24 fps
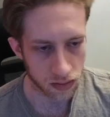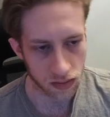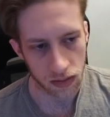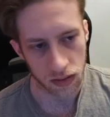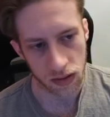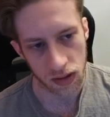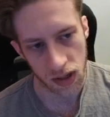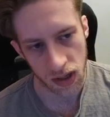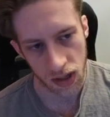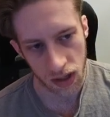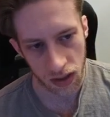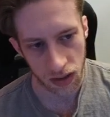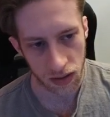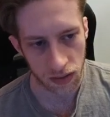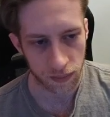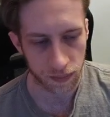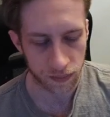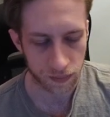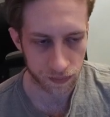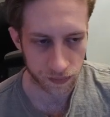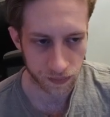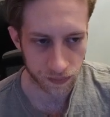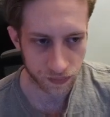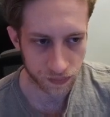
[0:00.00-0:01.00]
Okay,
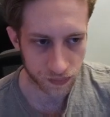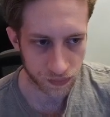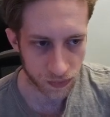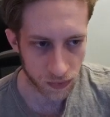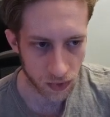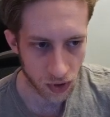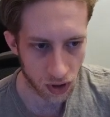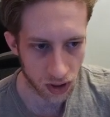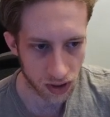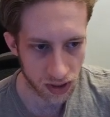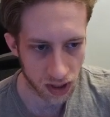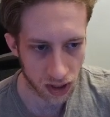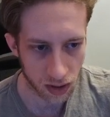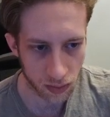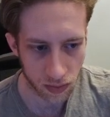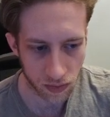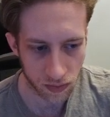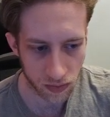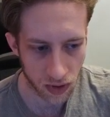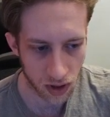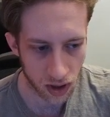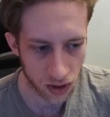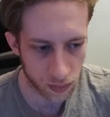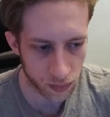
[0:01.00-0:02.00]
not a terrible
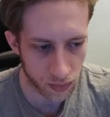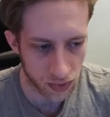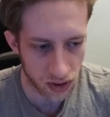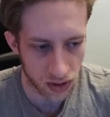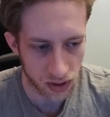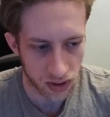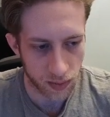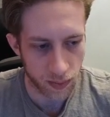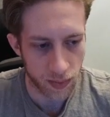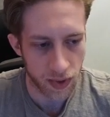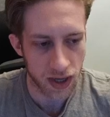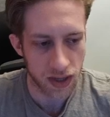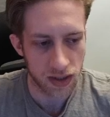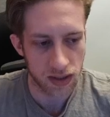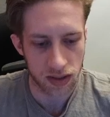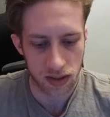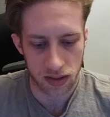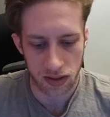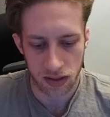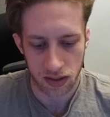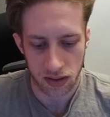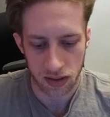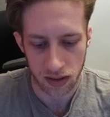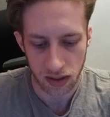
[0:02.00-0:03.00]
flop, but not the
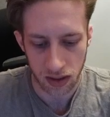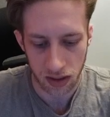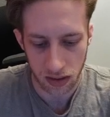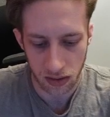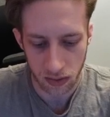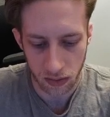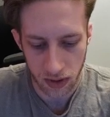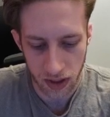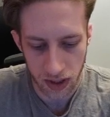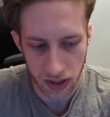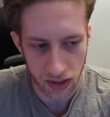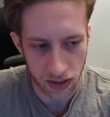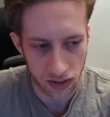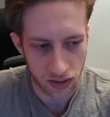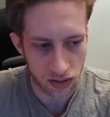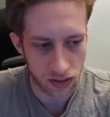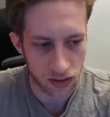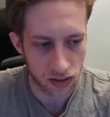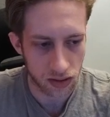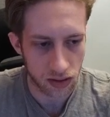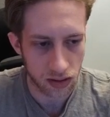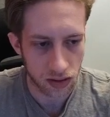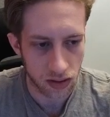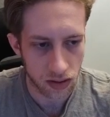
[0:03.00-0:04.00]
best. Either way,
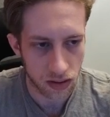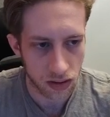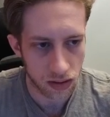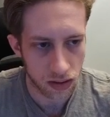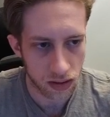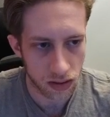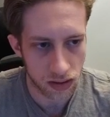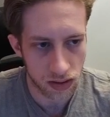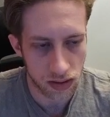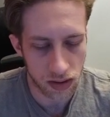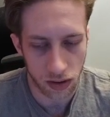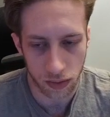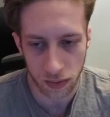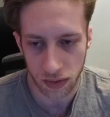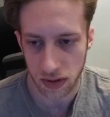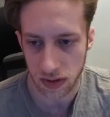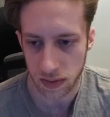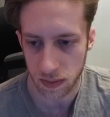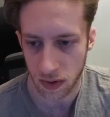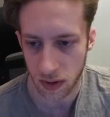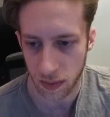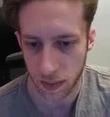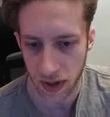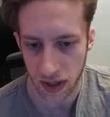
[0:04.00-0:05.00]
gonna start with a
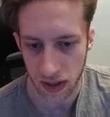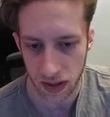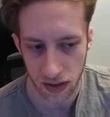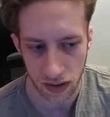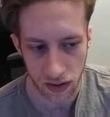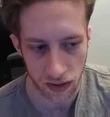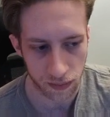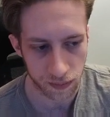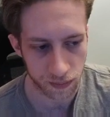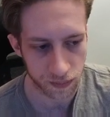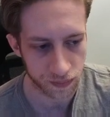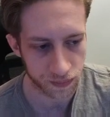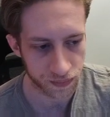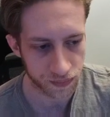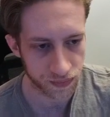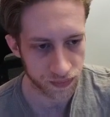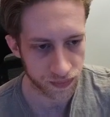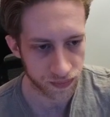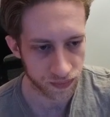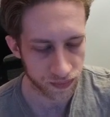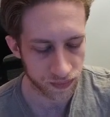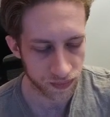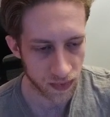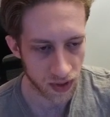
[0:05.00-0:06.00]
small bet here.
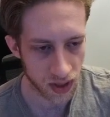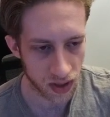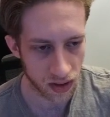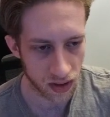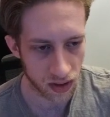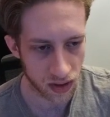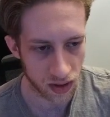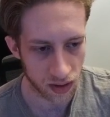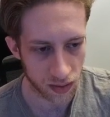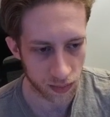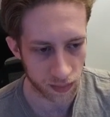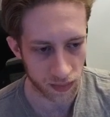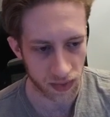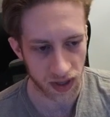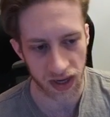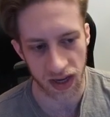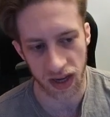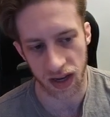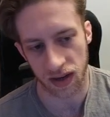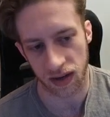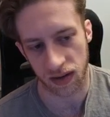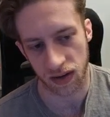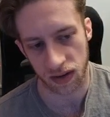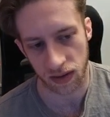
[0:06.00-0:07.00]

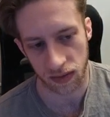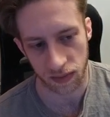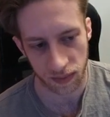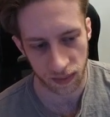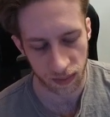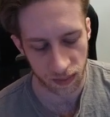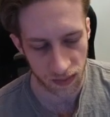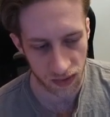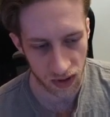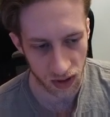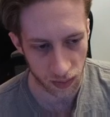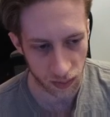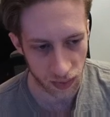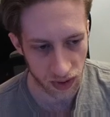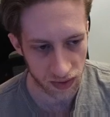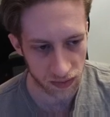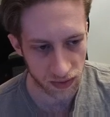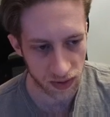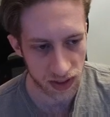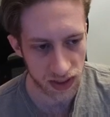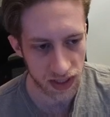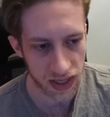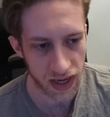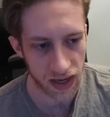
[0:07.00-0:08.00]
Again, gonna play
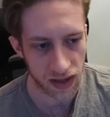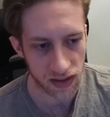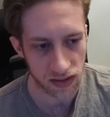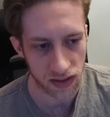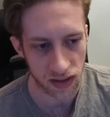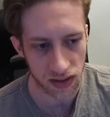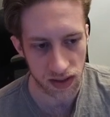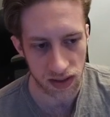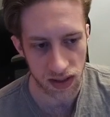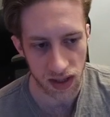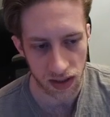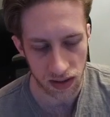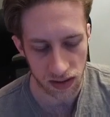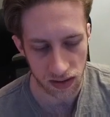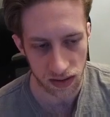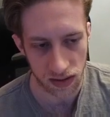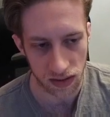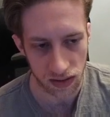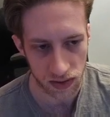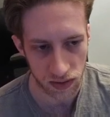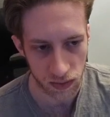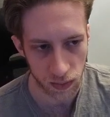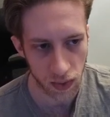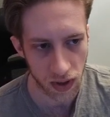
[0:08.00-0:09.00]
for stacks on this
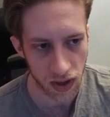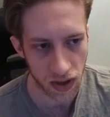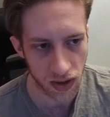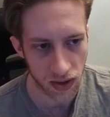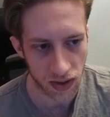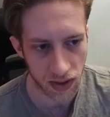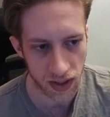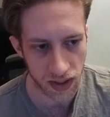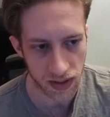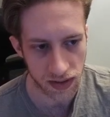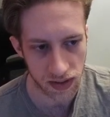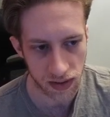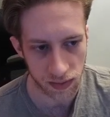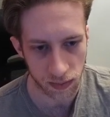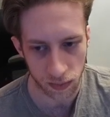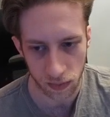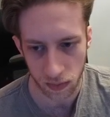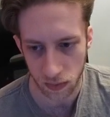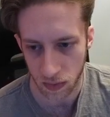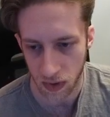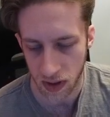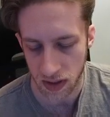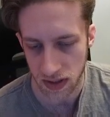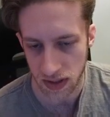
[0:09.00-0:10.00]
texture as well, unless it
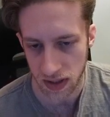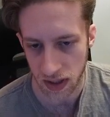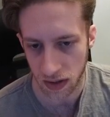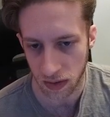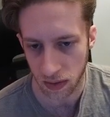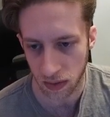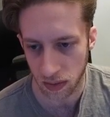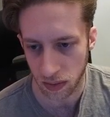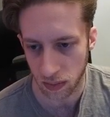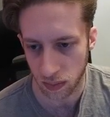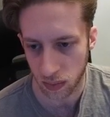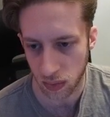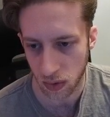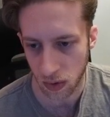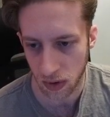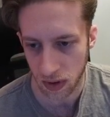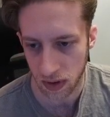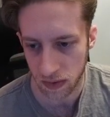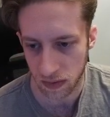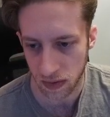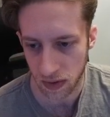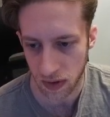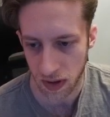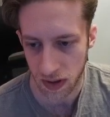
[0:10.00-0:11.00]
runs out poorly
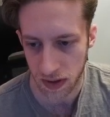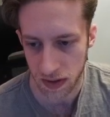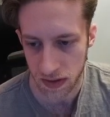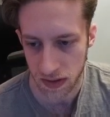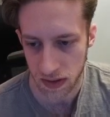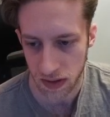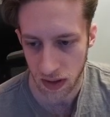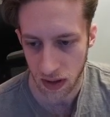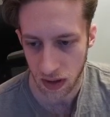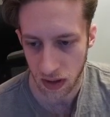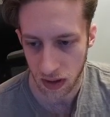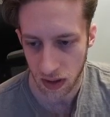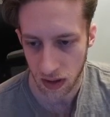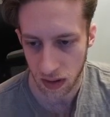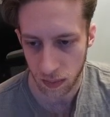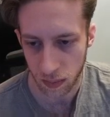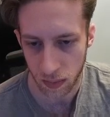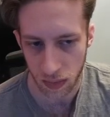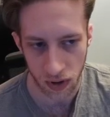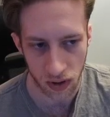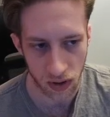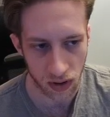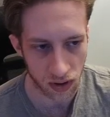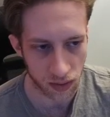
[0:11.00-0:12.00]
for us.
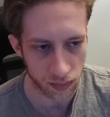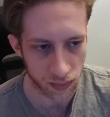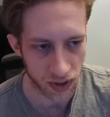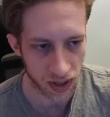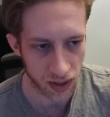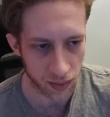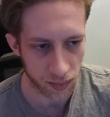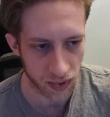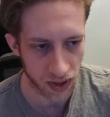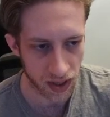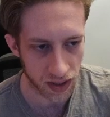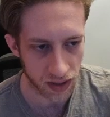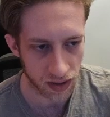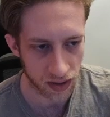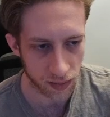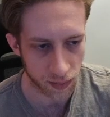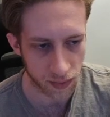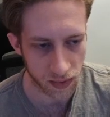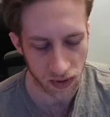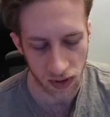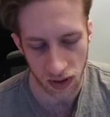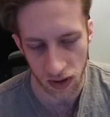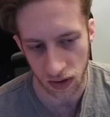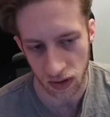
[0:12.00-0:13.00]
But on blank blank, I'm
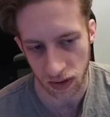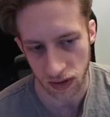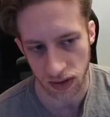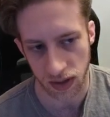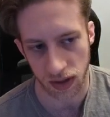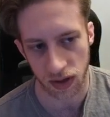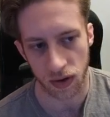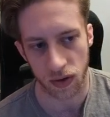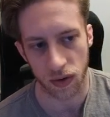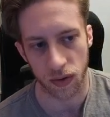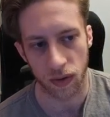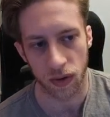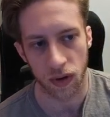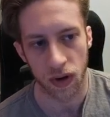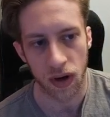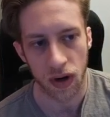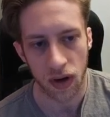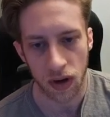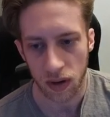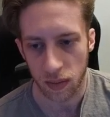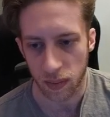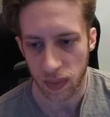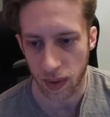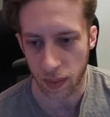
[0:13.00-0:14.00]
gonna look to go
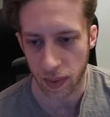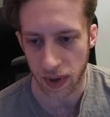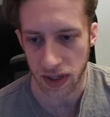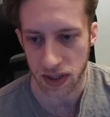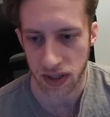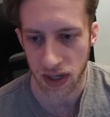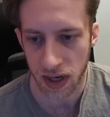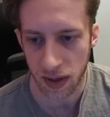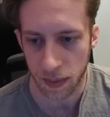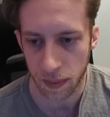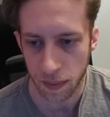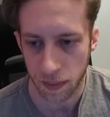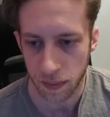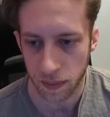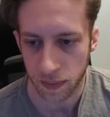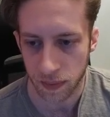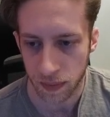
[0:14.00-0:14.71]
bet jam.